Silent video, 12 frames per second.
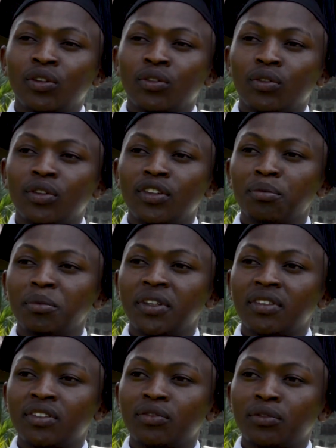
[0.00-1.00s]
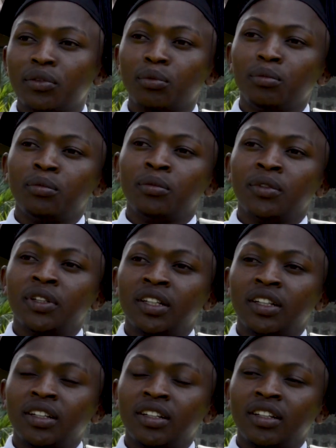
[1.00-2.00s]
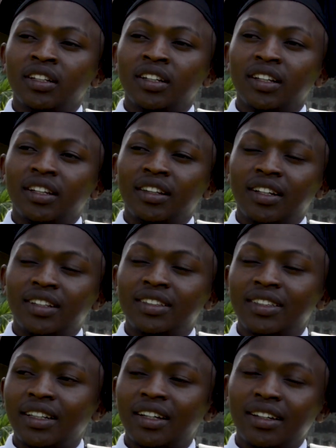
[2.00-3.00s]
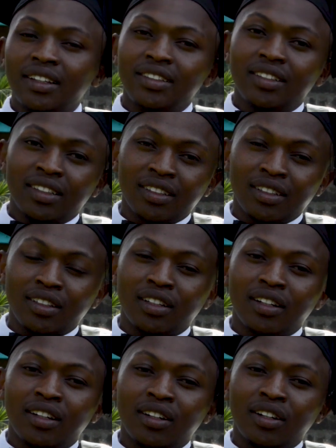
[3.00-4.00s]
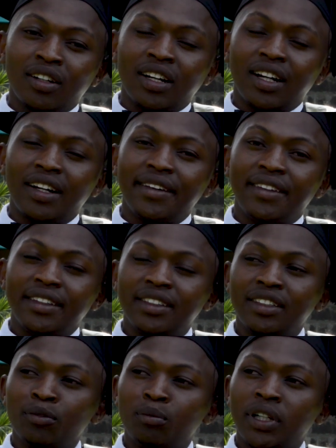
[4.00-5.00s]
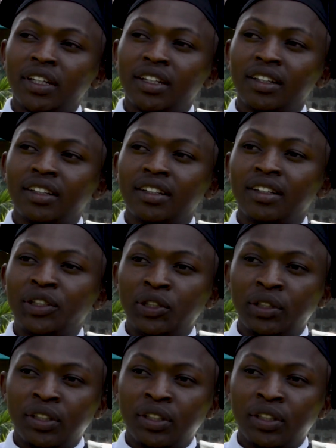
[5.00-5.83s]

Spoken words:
So this means from that tender age until my